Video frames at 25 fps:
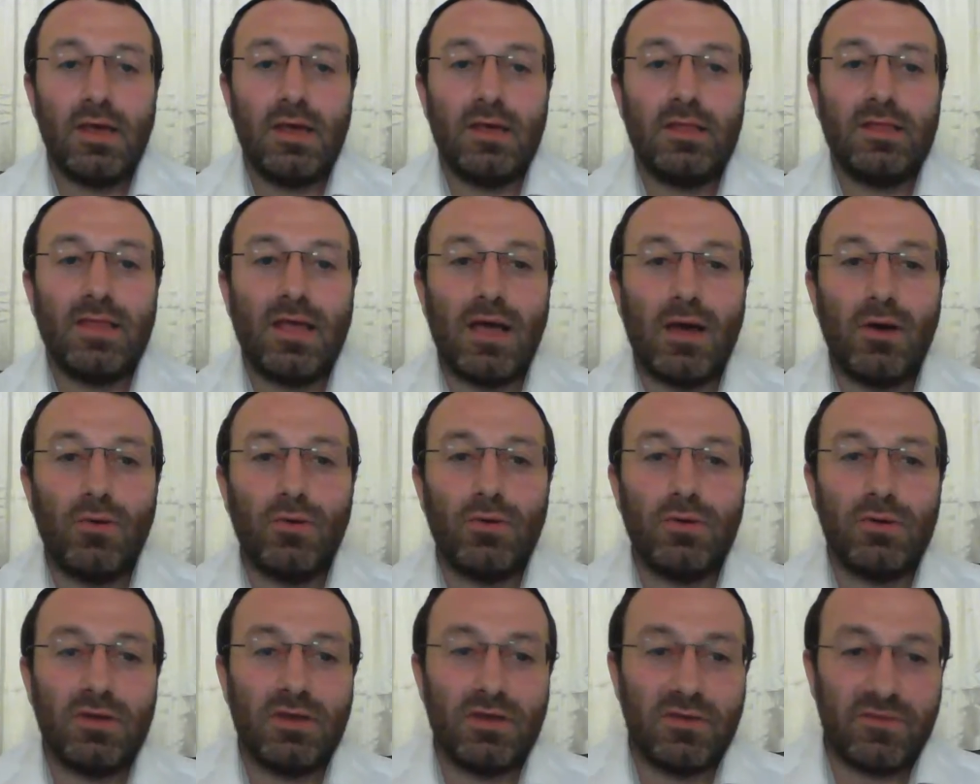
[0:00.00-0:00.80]

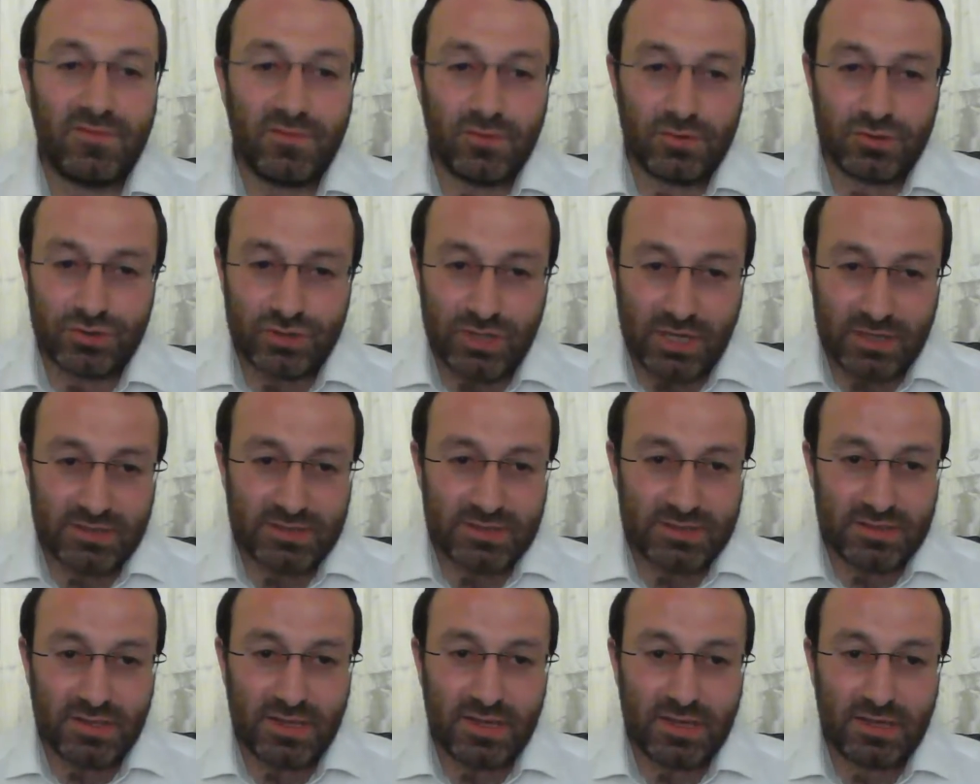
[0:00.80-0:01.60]
Now, if you
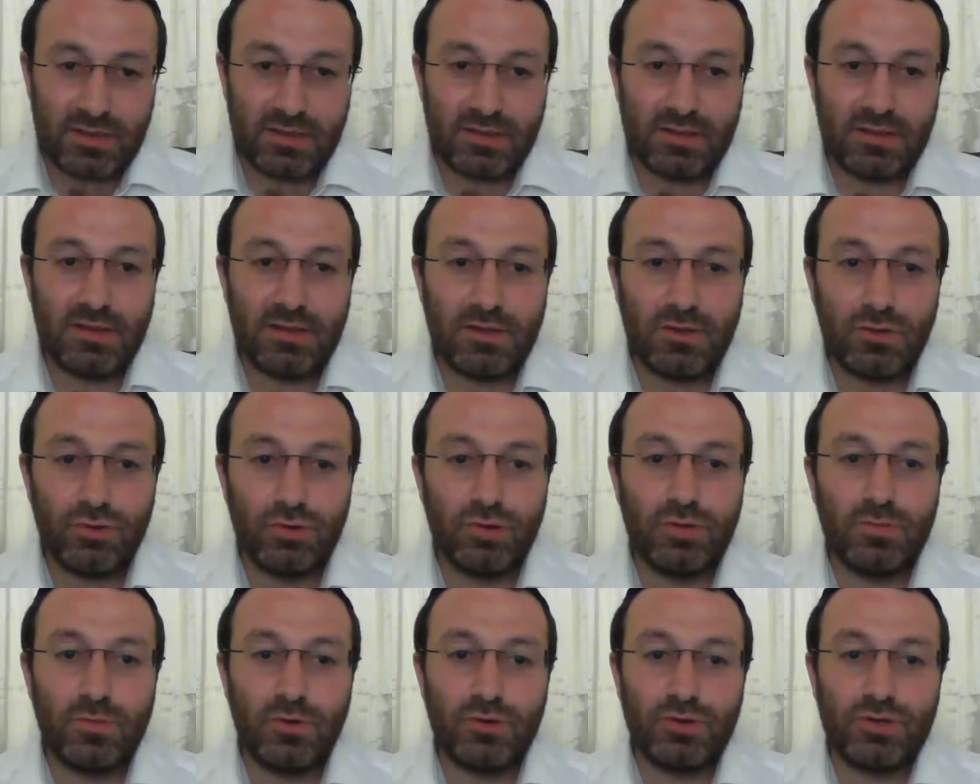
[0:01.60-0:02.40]
translate the
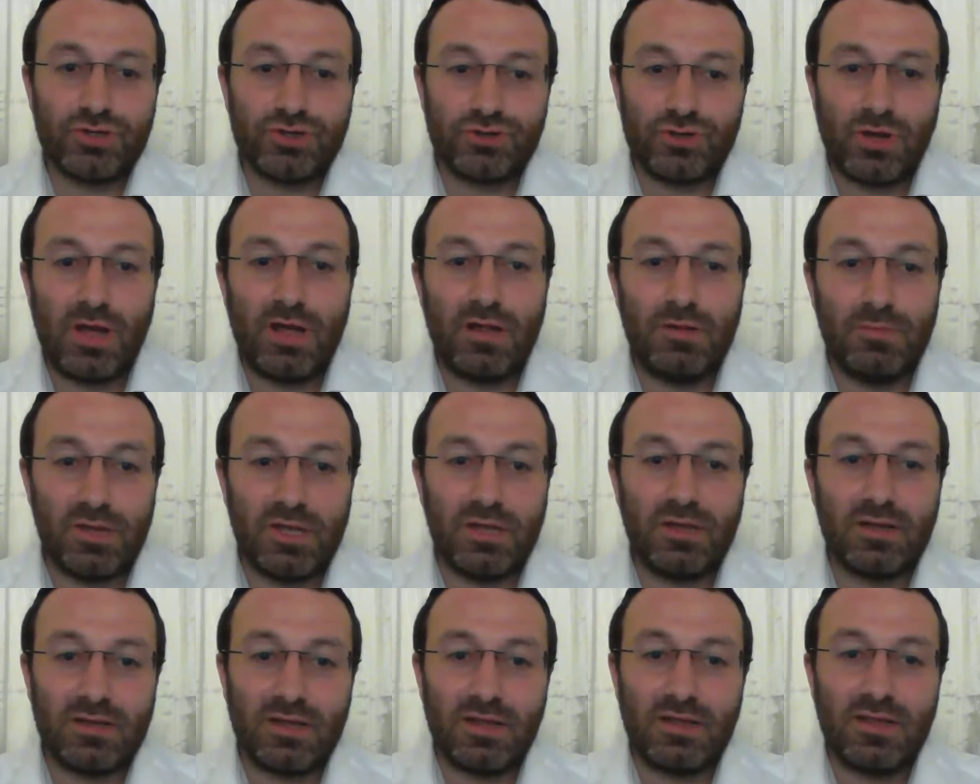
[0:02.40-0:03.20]
Nuremberg trial,
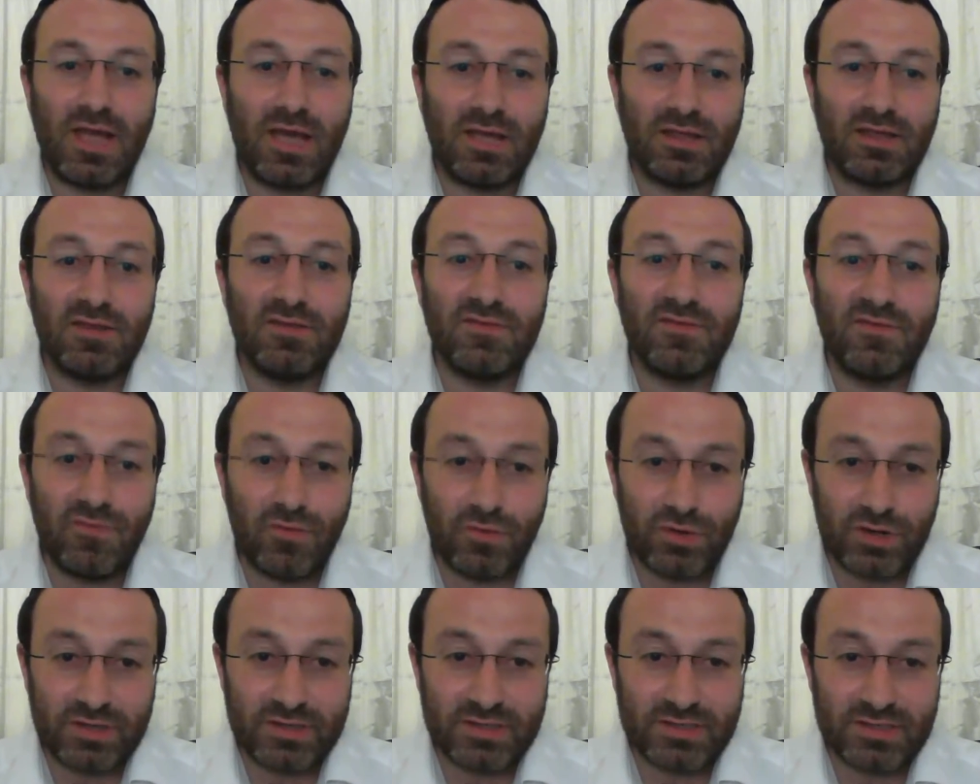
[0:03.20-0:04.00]
meaning the
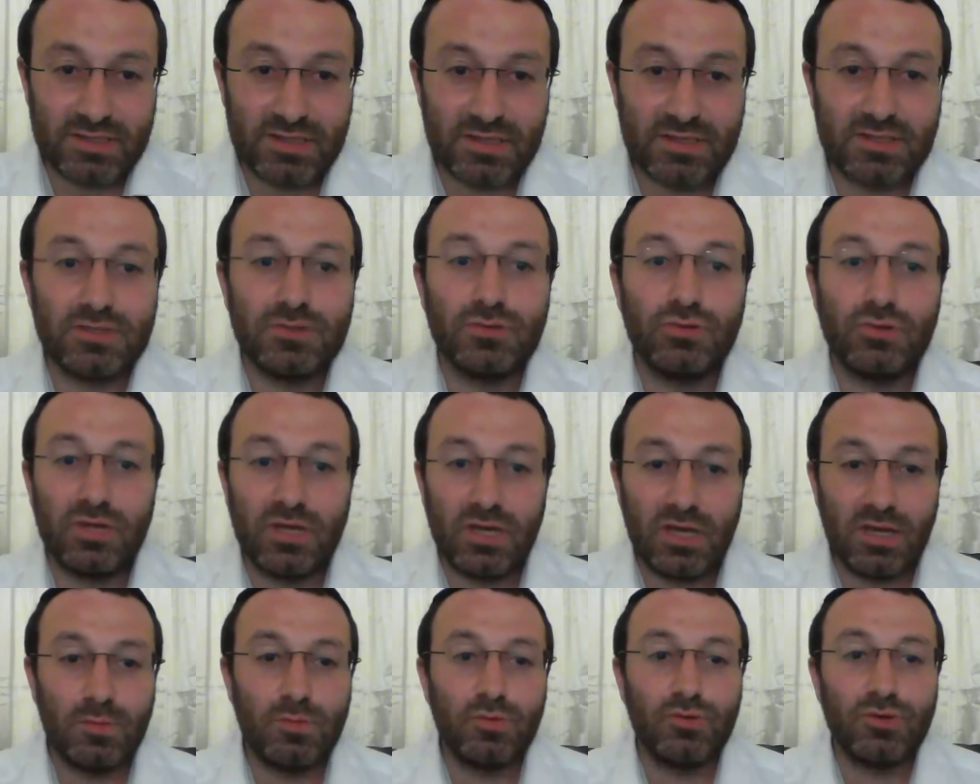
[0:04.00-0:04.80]
1946, to the
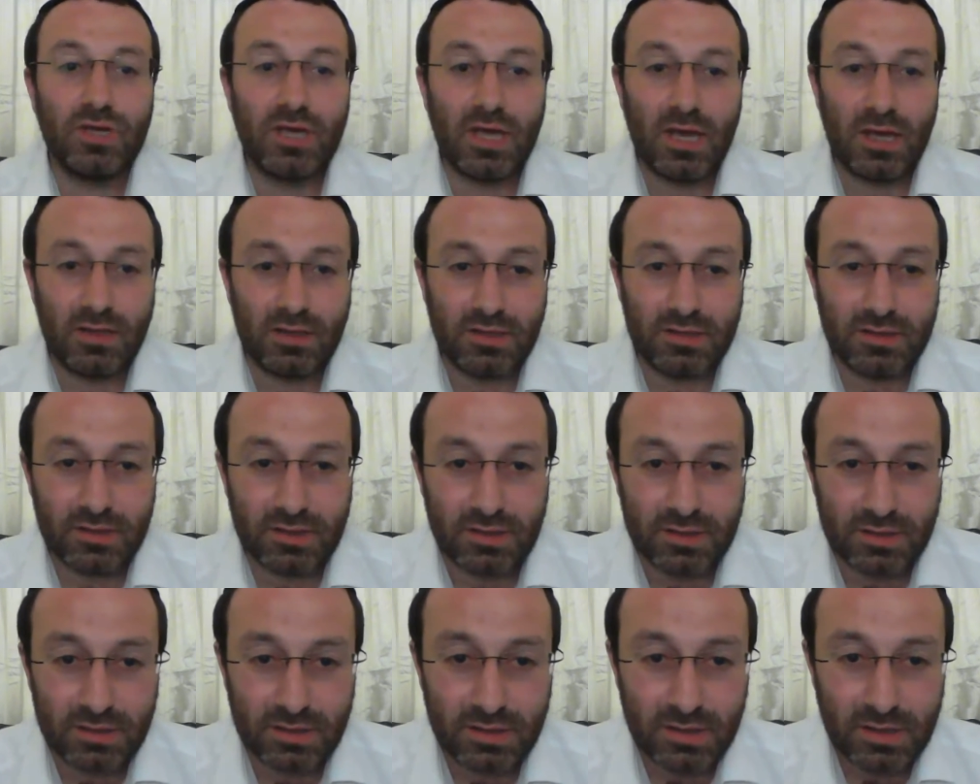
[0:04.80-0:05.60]
Hebrew
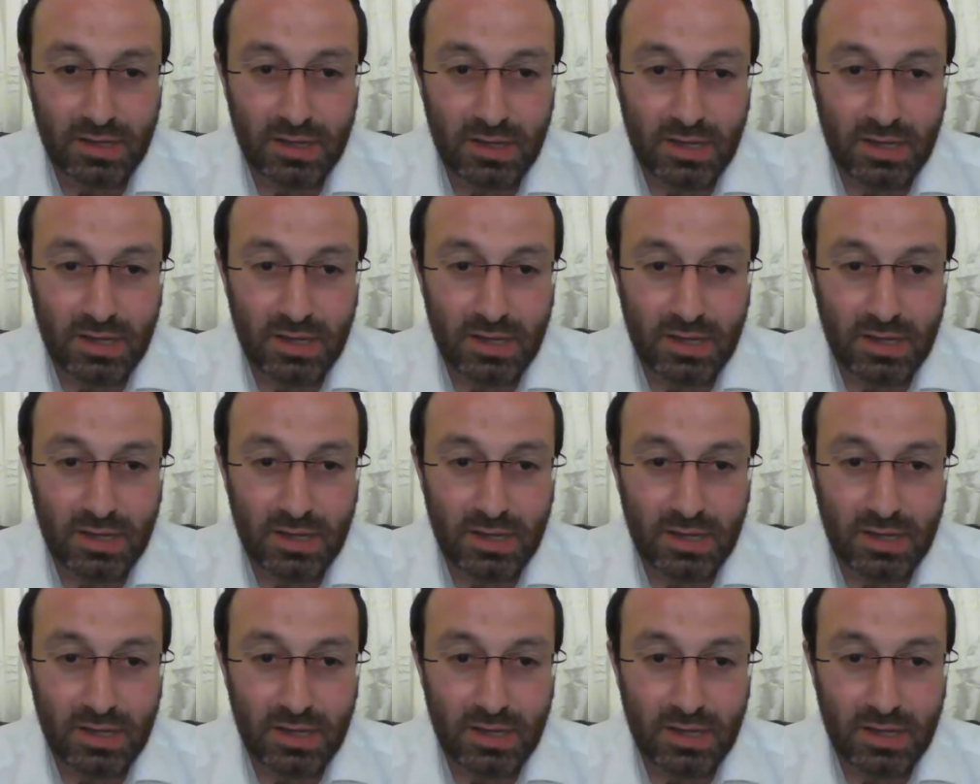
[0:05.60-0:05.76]
calendar,